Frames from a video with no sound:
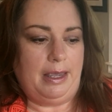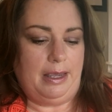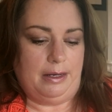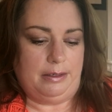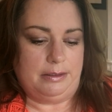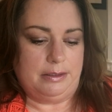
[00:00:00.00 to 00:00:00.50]

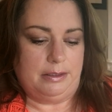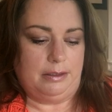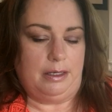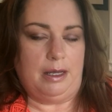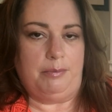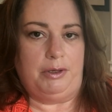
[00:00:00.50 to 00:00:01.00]
And
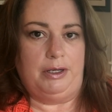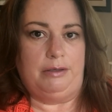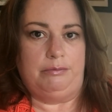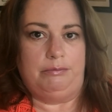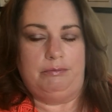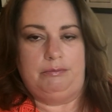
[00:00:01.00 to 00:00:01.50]
I'm going
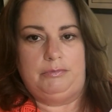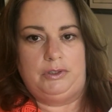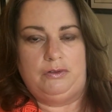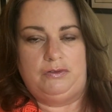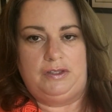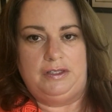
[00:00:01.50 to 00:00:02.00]
to
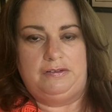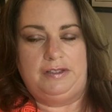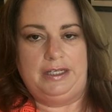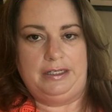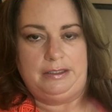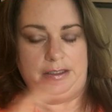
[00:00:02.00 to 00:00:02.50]
use this
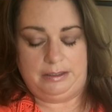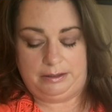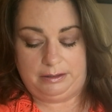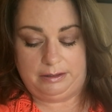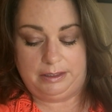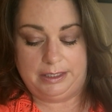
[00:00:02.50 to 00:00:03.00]
in
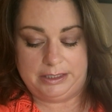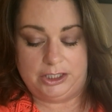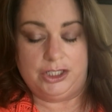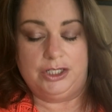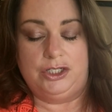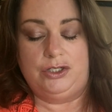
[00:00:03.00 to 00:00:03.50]

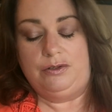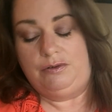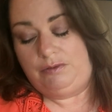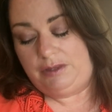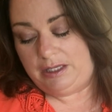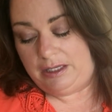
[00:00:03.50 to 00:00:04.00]
addition
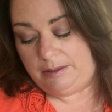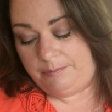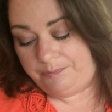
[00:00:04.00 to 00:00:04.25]
to the